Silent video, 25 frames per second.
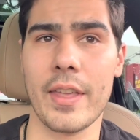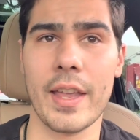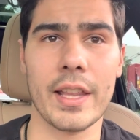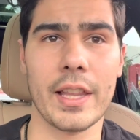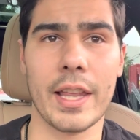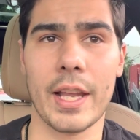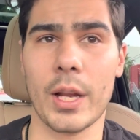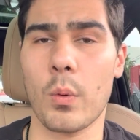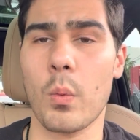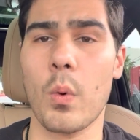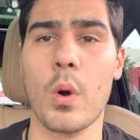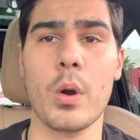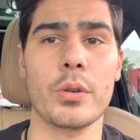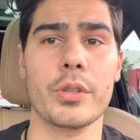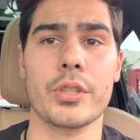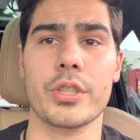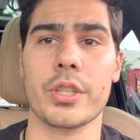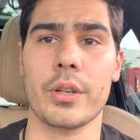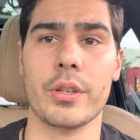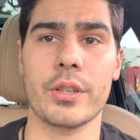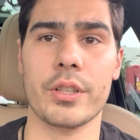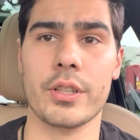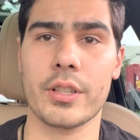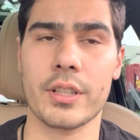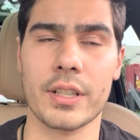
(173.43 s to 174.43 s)
won't show
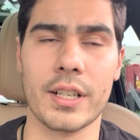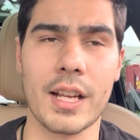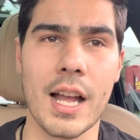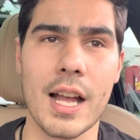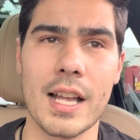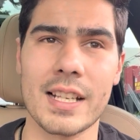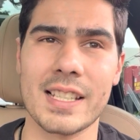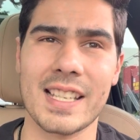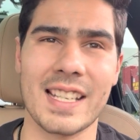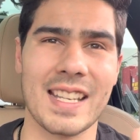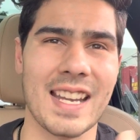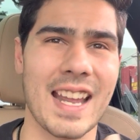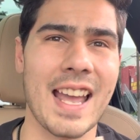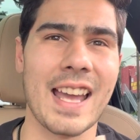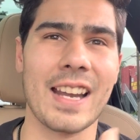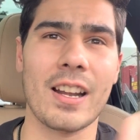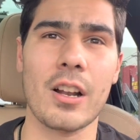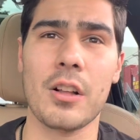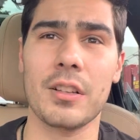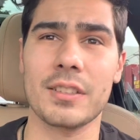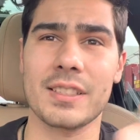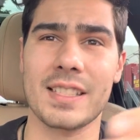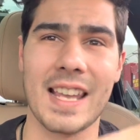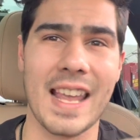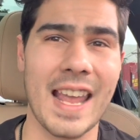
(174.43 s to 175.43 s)
your content at
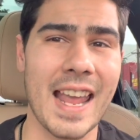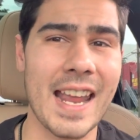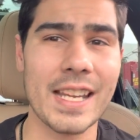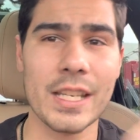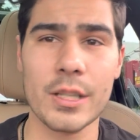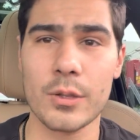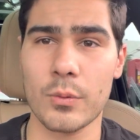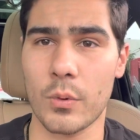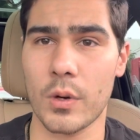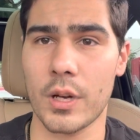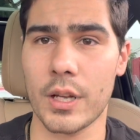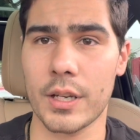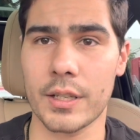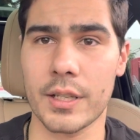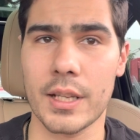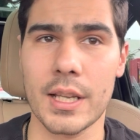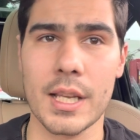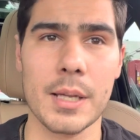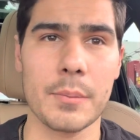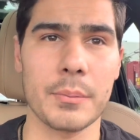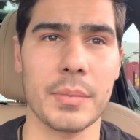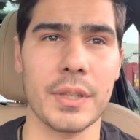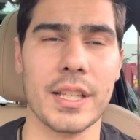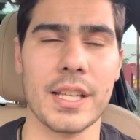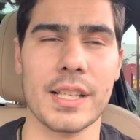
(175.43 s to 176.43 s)
all to anyone.
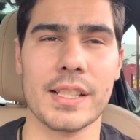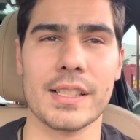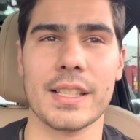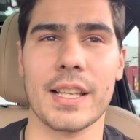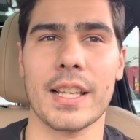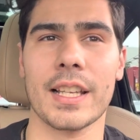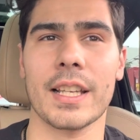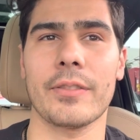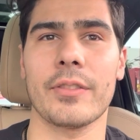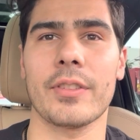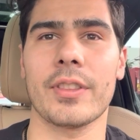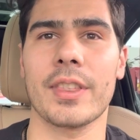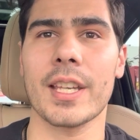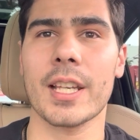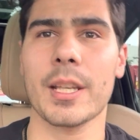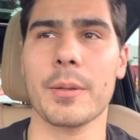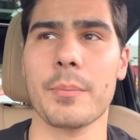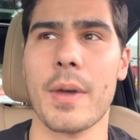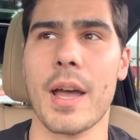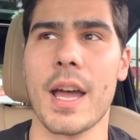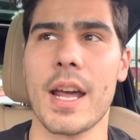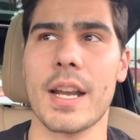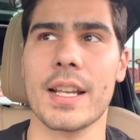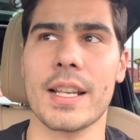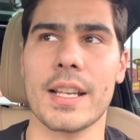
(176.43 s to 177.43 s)
Because if you think
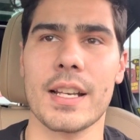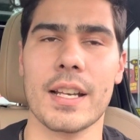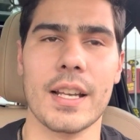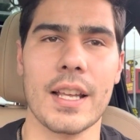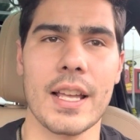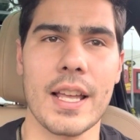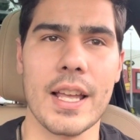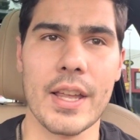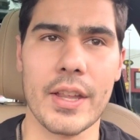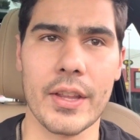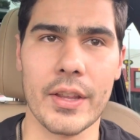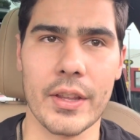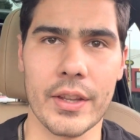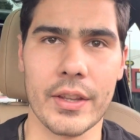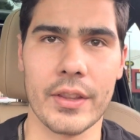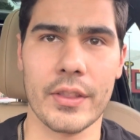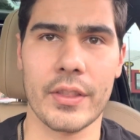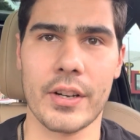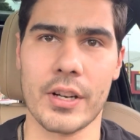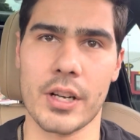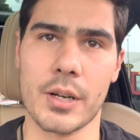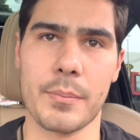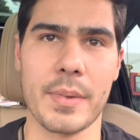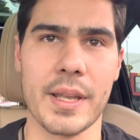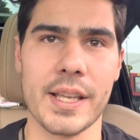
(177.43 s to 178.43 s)
about it,
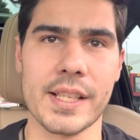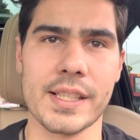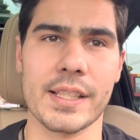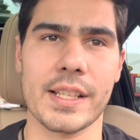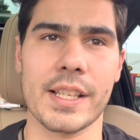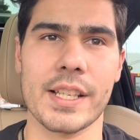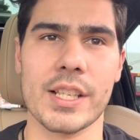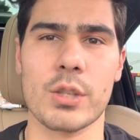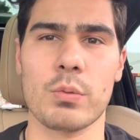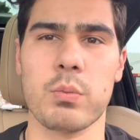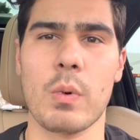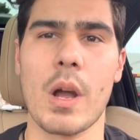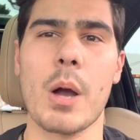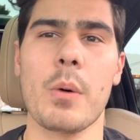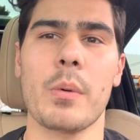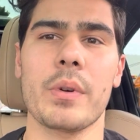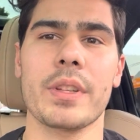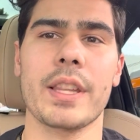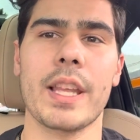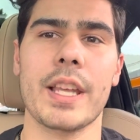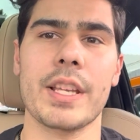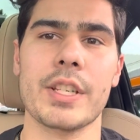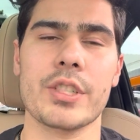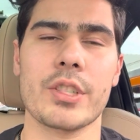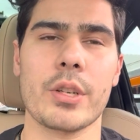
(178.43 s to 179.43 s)
they're a business. Why would
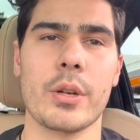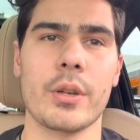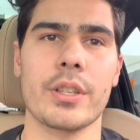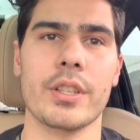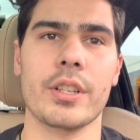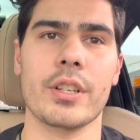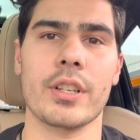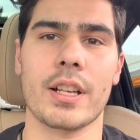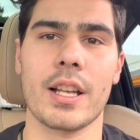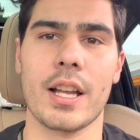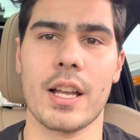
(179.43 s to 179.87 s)
they show your